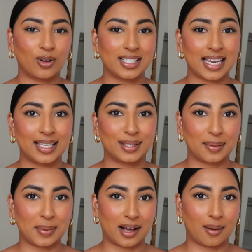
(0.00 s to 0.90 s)
content is going
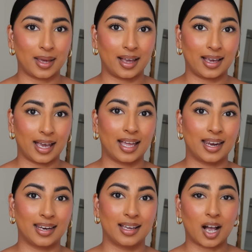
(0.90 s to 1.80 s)
to be coming
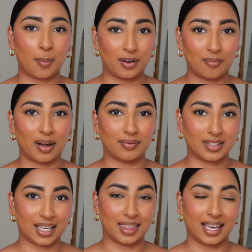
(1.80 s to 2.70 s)
in a couple of
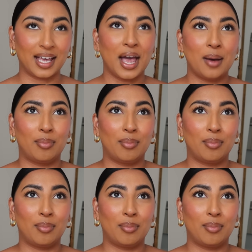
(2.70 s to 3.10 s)
months I think.